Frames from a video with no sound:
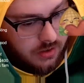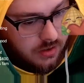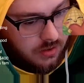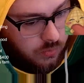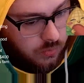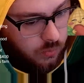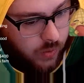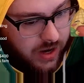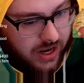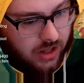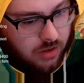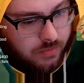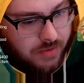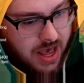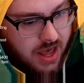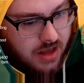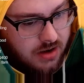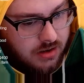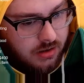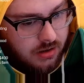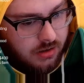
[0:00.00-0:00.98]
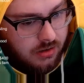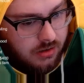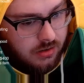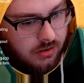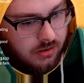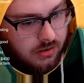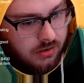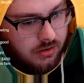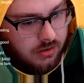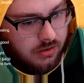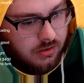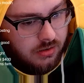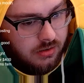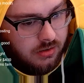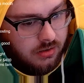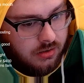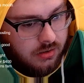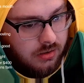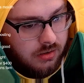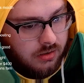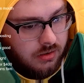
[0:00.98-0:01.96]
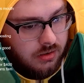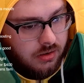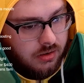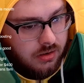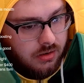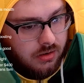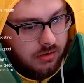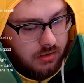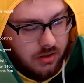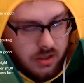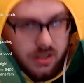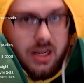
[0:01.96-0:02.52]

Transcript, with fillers: Real men, the